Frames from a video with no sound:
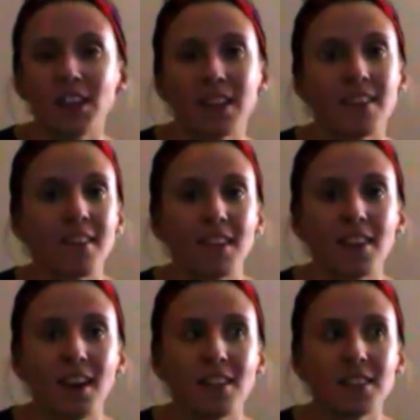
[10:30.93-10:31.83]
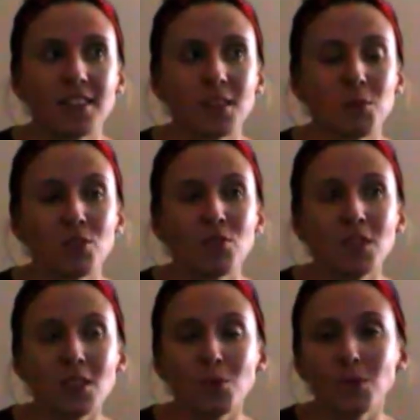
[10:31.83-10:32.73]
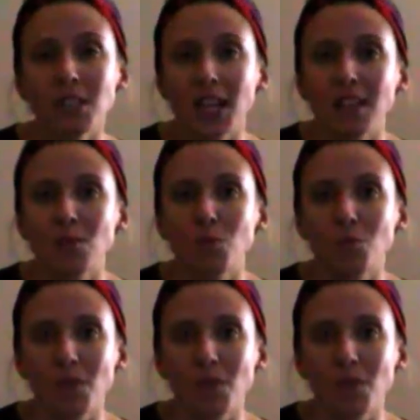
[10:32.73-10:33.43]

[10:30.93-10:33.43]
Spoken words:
or anything like that. It was a really cool site. It's